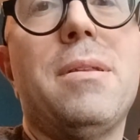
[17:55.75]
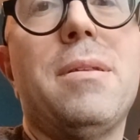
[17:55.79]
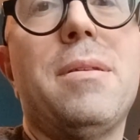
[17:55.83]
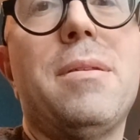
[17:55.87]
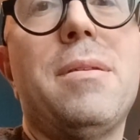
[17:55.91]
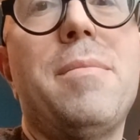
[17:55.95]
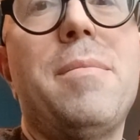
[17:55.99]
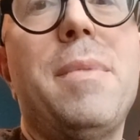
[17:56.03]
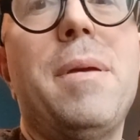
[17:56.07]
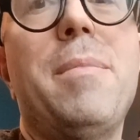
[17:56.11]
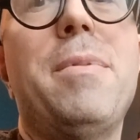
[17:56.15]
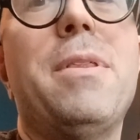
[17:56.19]

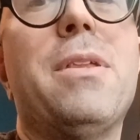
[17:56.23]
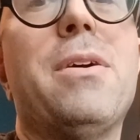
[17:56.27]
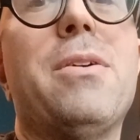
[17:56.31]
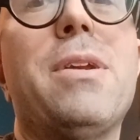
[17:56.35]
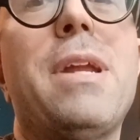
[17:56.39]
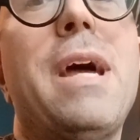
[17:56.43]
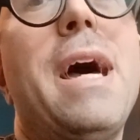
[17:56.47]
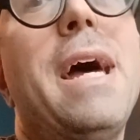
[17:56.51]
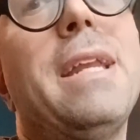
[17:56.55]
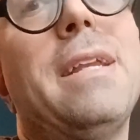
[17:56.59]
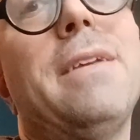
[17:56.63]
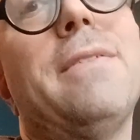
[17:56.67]
maybe they're
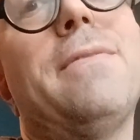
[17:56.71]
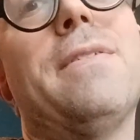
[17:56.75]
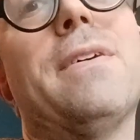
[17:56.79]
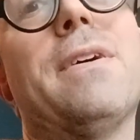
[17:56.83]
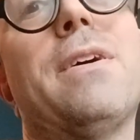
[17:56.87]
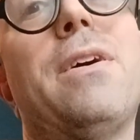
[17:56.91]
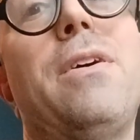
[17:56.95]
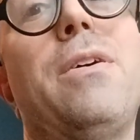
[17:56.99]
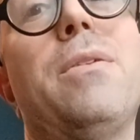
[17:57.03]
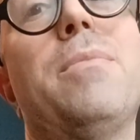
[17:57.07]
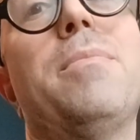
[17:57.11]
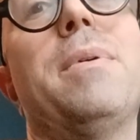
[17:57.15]
not
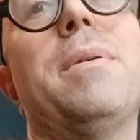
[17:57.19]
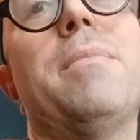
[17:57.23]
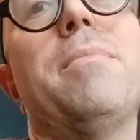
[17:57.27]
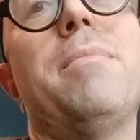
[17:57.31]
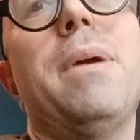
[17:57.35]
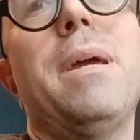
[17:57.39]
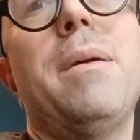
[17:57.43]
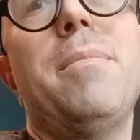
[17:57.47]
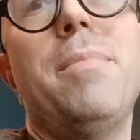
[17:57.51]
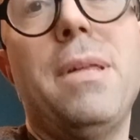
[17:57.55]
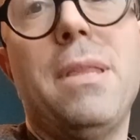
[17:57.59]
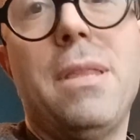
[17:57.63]
difficult, but
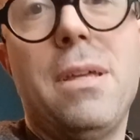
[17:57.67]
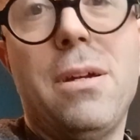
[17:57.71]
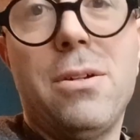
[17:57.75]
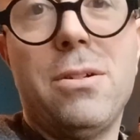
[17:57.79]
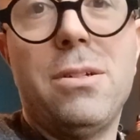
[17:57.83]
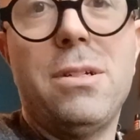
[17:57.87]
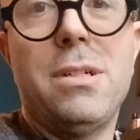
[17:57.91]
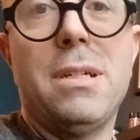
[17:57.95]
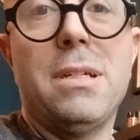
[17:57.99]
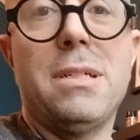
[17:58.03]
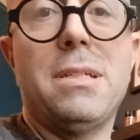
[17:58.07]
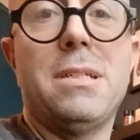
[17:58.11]
maybe they're
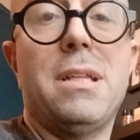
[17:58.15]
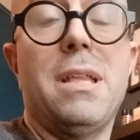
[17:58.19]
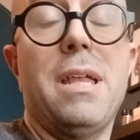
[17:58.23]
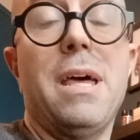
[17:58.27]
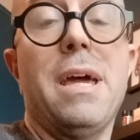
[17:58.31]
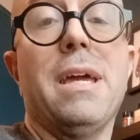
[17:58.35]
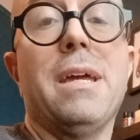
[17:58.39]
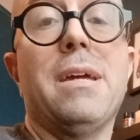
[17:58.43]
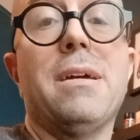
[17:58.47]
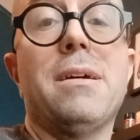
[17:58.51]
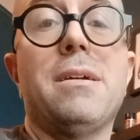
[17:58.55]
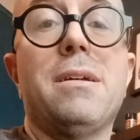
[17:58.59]
just
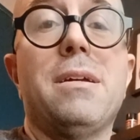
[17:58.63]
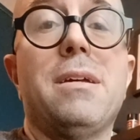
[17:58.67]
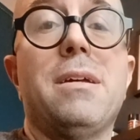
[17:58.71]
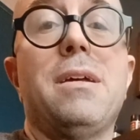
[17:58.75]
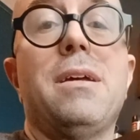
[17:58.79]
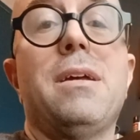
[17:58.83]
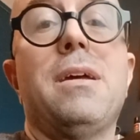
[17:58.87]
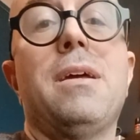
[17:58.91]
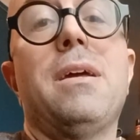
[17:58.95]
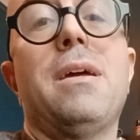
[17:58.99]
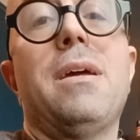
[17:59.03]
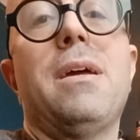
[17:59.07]
like
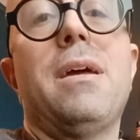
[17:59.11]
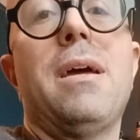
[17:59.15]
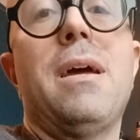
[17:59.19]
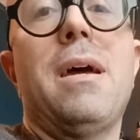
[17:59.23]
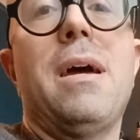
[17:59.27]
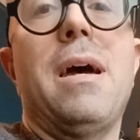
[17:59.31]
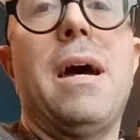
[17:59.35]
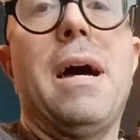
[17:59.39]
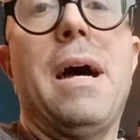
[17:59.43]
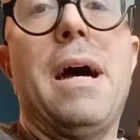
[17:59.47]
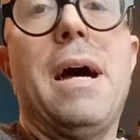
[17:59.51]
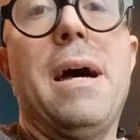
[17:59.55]

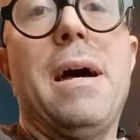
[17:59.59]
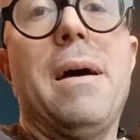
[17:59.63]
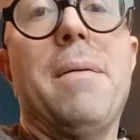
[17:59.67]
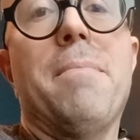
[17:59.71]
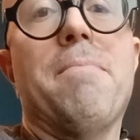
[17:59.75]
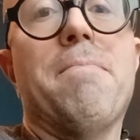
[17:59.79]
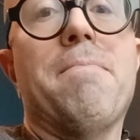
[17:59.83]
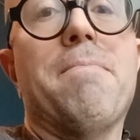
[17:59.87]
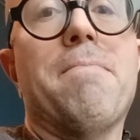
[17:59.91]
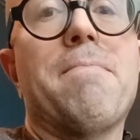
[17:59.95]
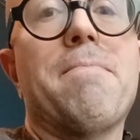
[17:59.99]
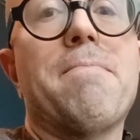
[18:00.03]

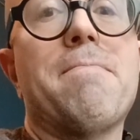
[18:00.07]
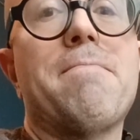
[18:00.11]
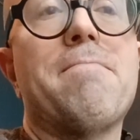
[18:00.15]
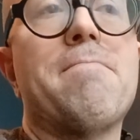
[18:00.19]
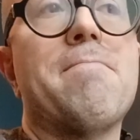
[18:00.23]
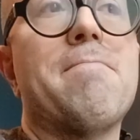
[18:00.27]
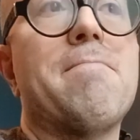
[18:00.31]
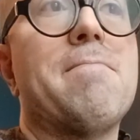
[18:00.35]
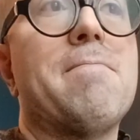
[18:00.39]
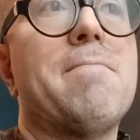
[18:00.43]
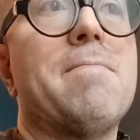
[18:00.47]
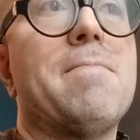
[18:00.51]

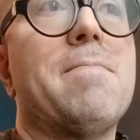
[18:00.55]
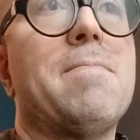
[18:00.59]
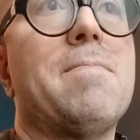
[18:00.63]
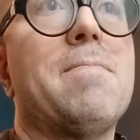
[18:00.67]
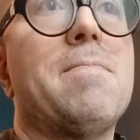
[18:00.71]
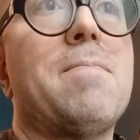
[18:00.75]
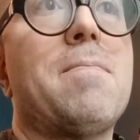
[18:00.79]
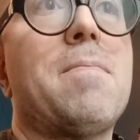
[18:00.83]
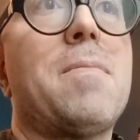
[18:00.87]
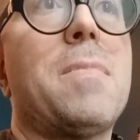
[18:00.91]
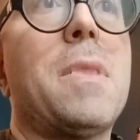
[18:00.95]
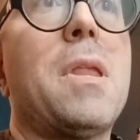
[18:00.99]

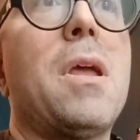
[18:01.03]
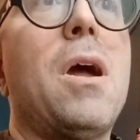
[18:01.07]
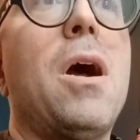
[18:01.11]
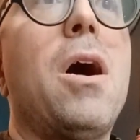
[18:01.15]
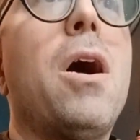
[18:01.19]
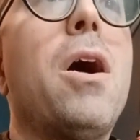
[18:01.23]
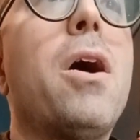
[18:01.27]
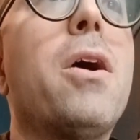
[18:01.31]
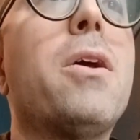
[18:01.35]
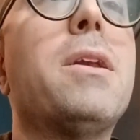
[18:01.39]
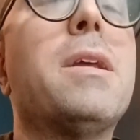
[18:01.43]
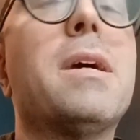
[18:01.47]

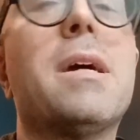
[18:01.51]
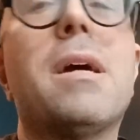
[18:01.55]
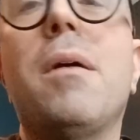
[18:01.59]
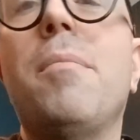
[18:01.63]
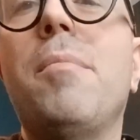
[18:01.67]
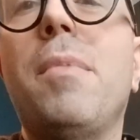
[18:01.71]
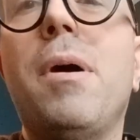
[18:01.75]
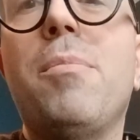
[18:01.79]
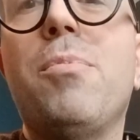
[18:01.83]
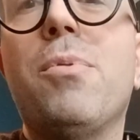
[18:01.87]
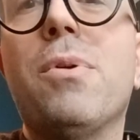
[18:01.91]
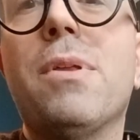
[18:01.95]
hard to come
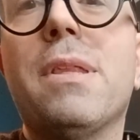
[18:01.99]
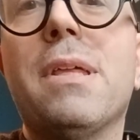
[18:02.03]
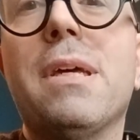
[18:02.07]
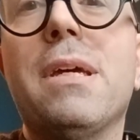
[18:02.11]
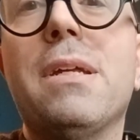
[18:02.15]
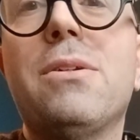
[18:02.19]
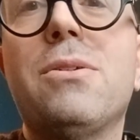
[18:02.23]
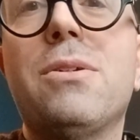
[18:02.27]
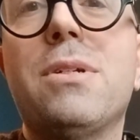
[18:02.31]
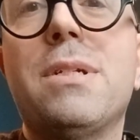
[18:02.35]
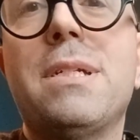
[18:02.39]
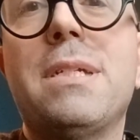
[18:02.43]
up with
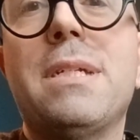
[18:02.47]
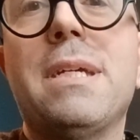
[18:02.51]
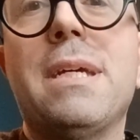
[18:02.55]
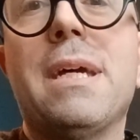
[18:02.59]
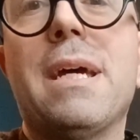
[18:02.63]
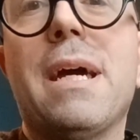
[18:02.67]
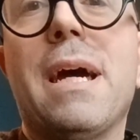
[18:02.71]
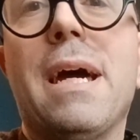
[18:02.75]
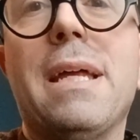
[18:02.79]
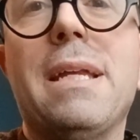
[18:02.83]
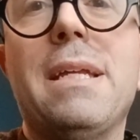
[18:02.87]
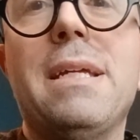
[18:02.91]
interesting
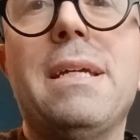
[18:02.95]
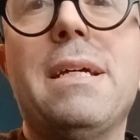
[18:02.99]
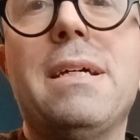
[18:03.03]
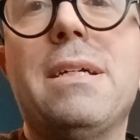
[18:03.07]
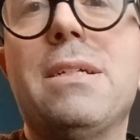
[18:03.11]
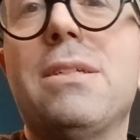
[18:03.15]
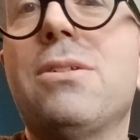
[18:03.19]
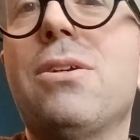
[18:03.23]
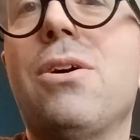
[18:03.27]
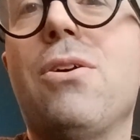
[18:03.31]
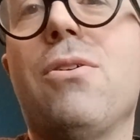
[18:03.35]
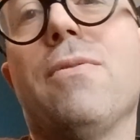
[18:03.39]

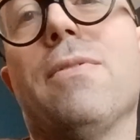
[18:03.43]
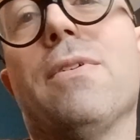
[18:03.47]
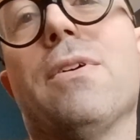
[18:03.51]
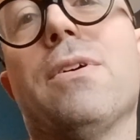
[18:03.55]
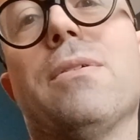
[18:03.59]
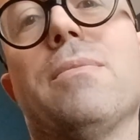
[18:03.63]
ideas over.